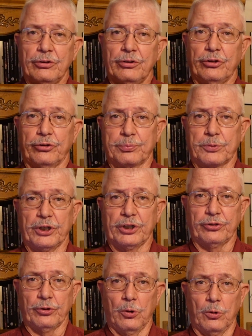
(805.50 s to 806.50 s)
The
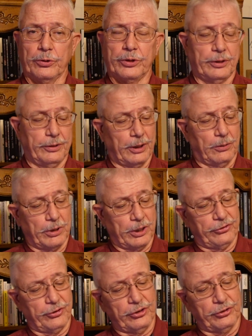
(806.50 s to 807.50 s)
spring's old. Now, when I
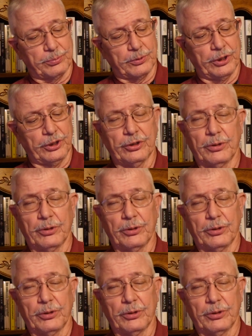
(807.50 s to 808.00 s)
say spring,